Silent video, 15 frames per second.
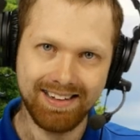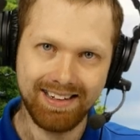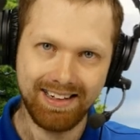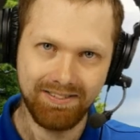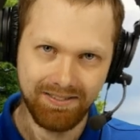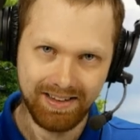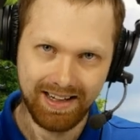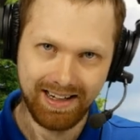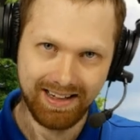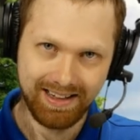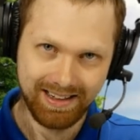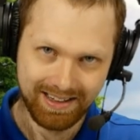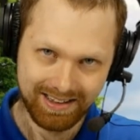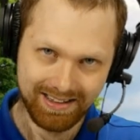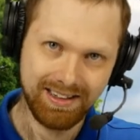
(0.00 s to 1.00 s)
If they
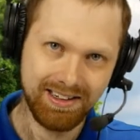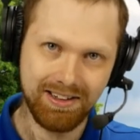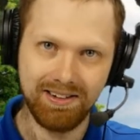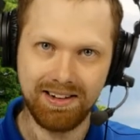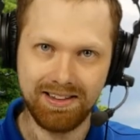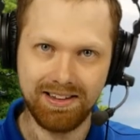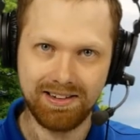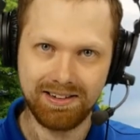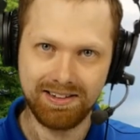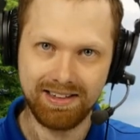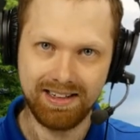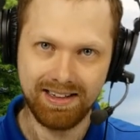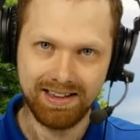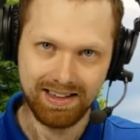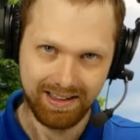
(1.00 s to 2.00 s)
continued in their
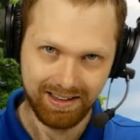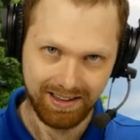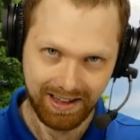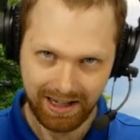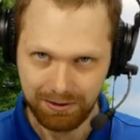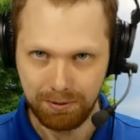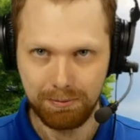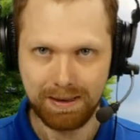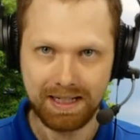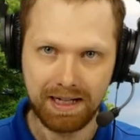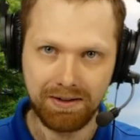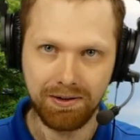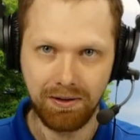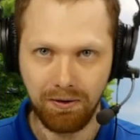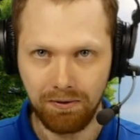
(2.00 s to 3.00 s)
sin, the land would be
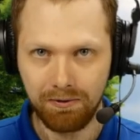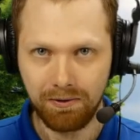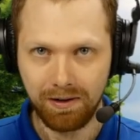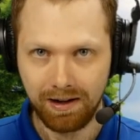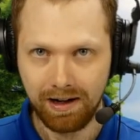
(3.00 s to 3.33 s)
given over.